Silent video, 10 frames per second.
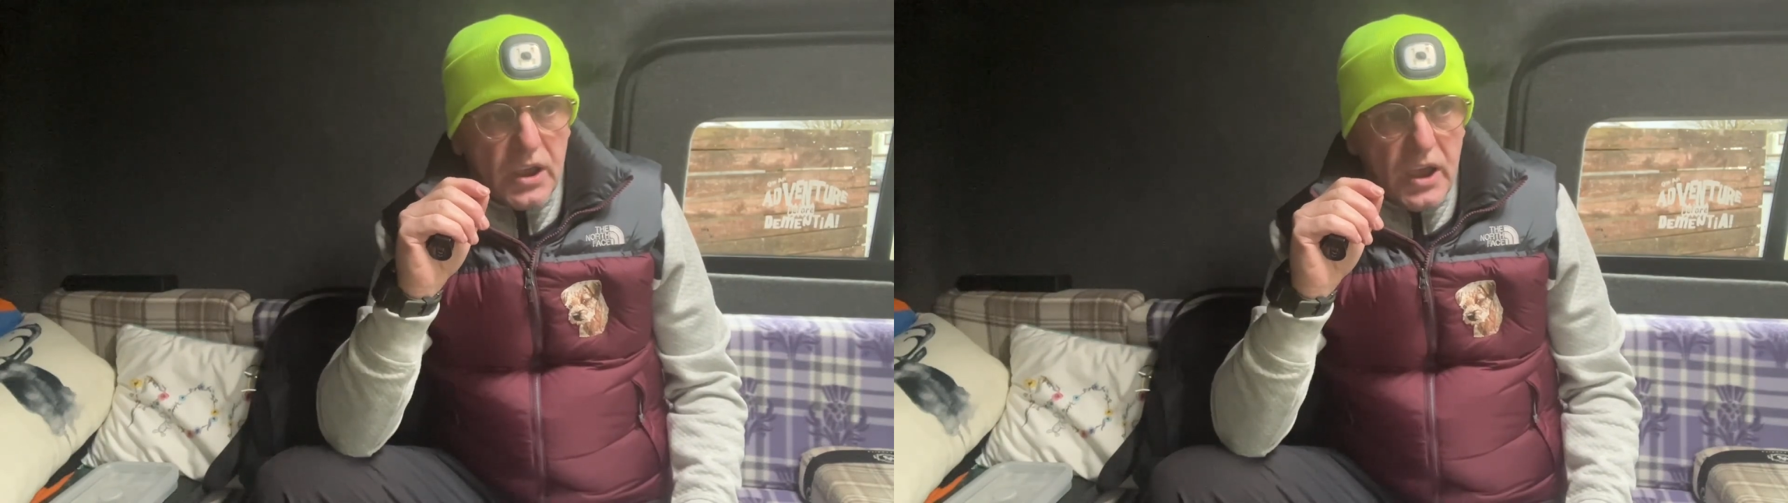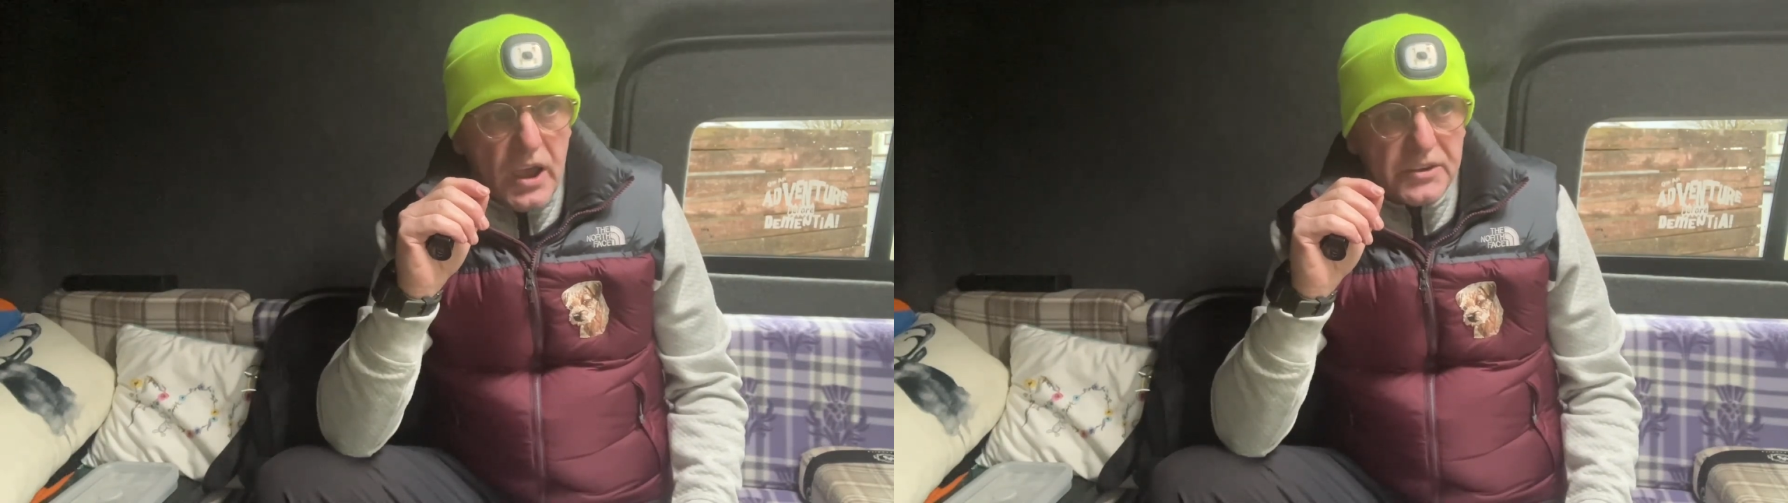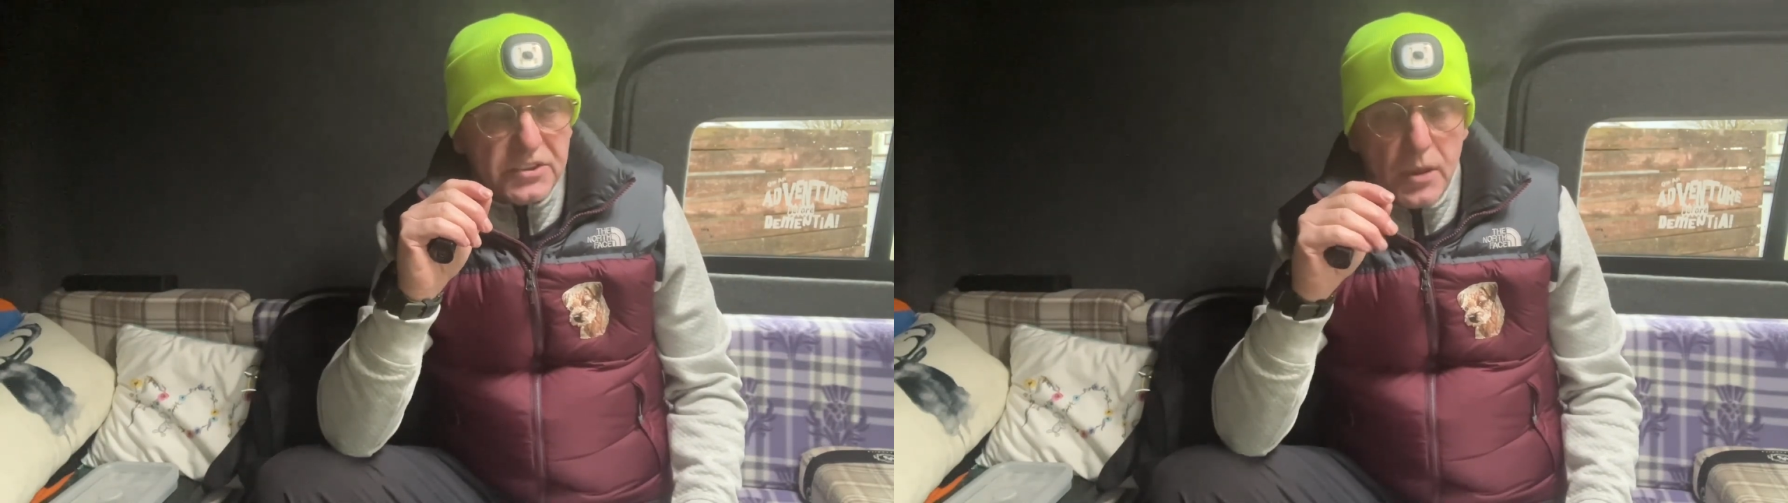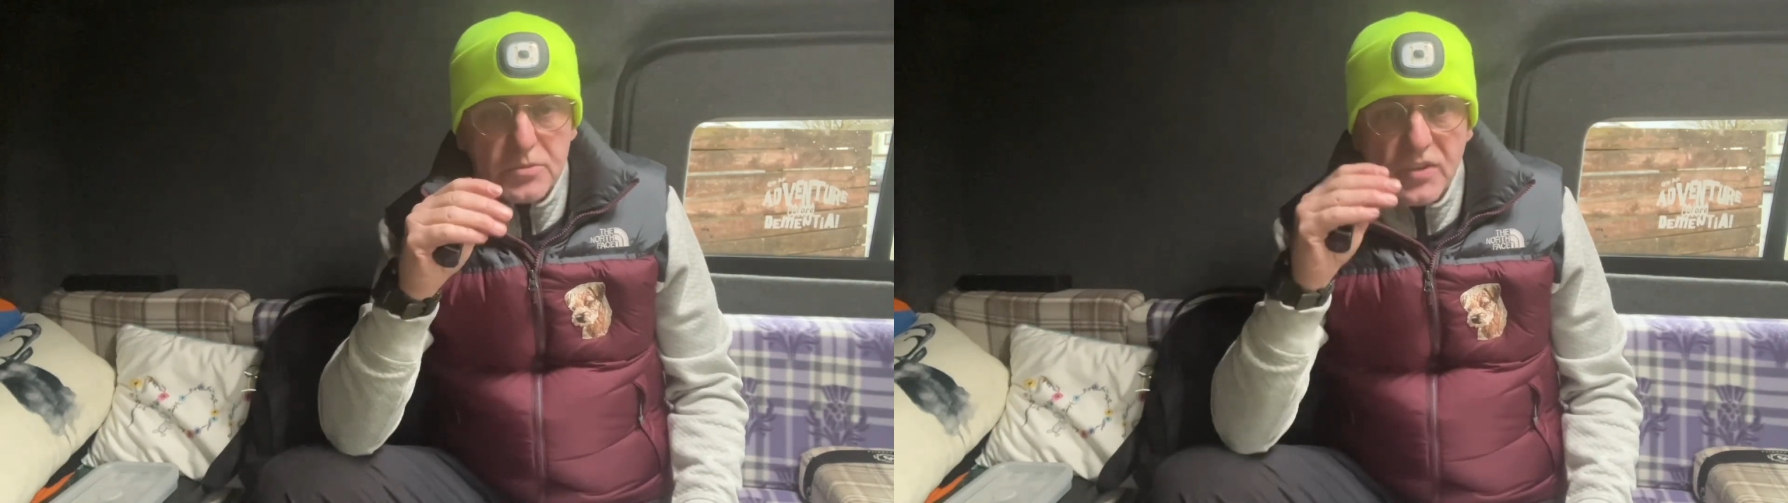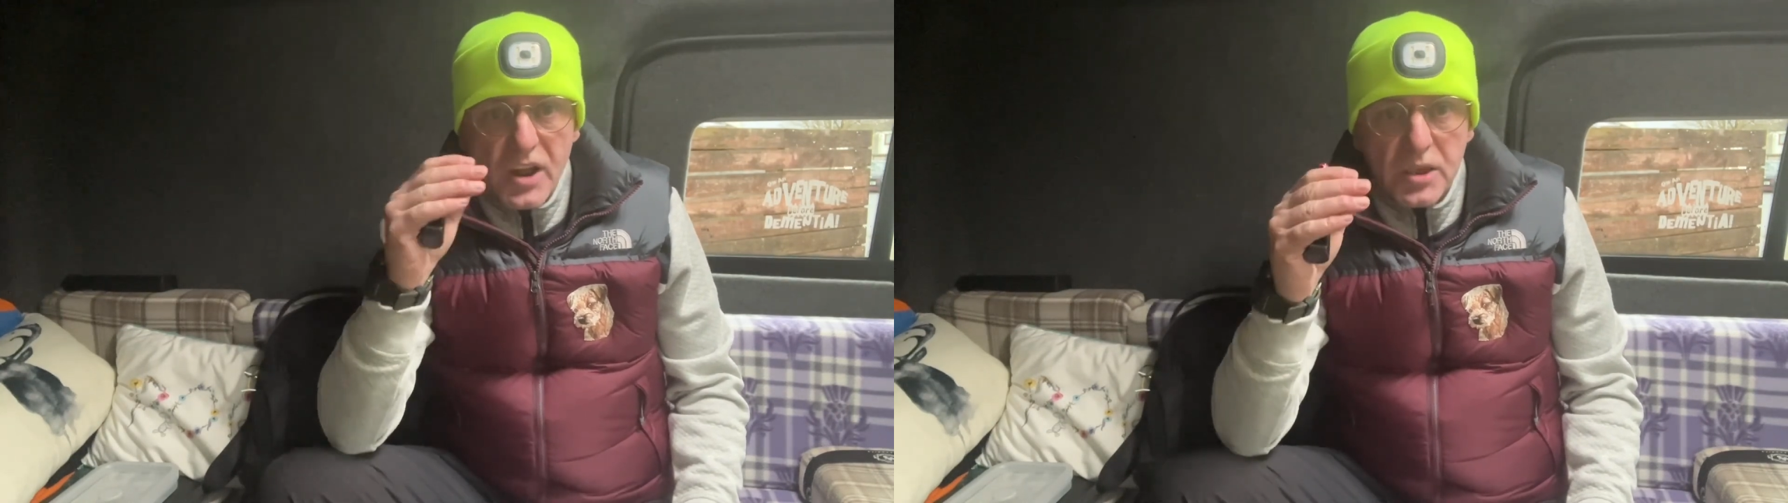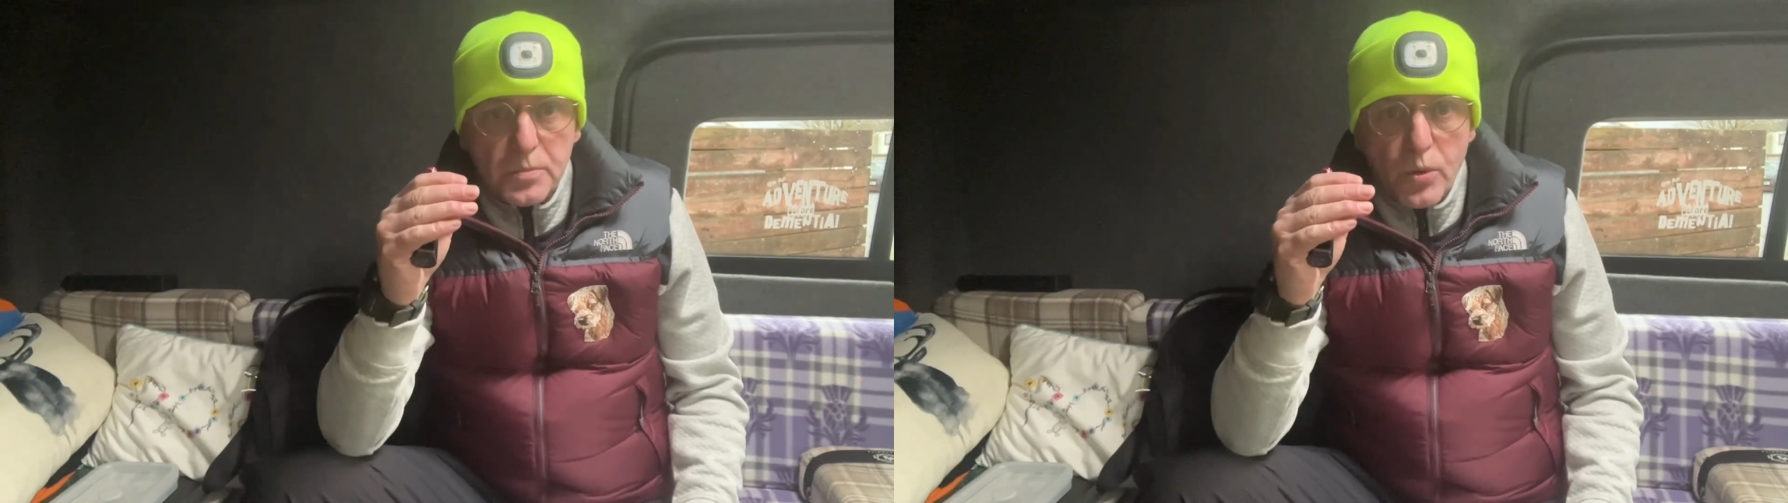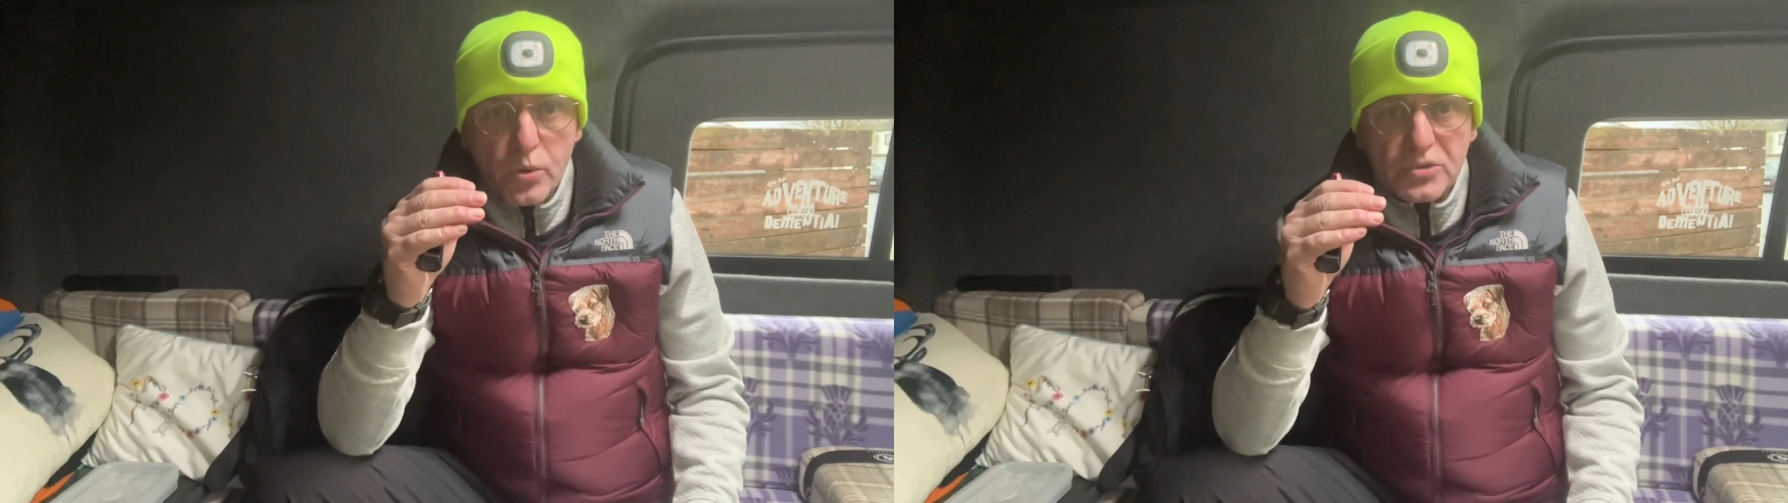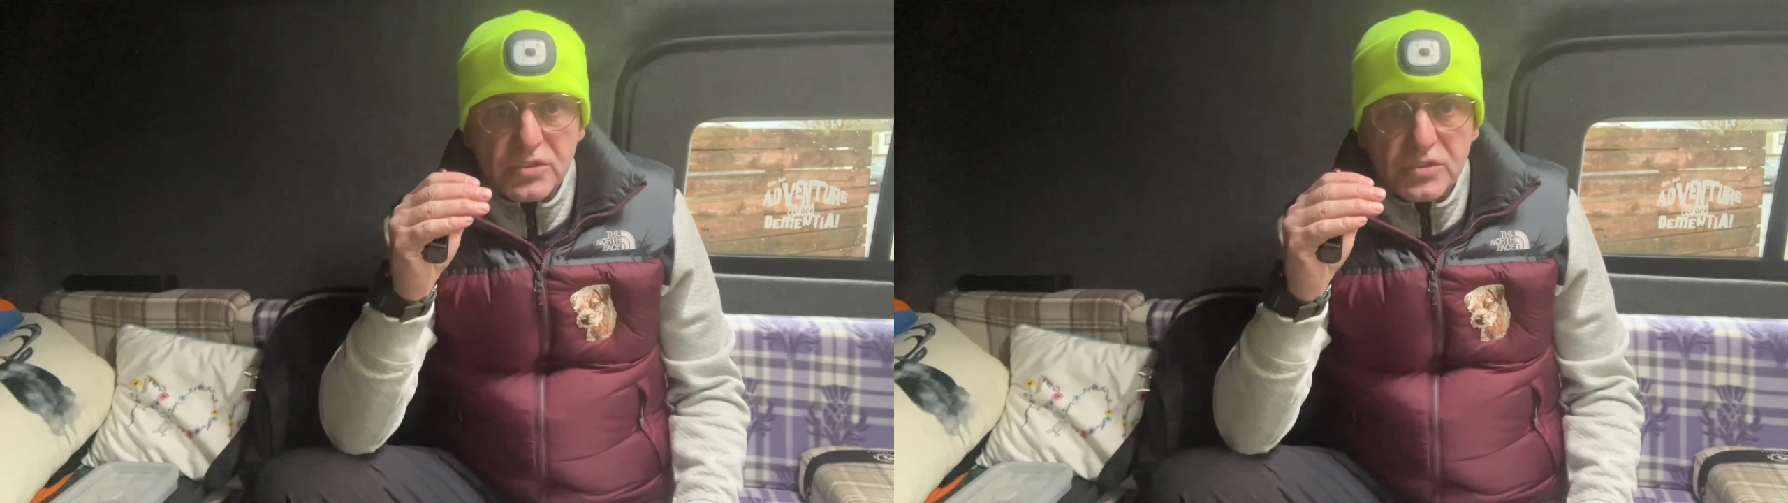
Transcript: and Thames Valley police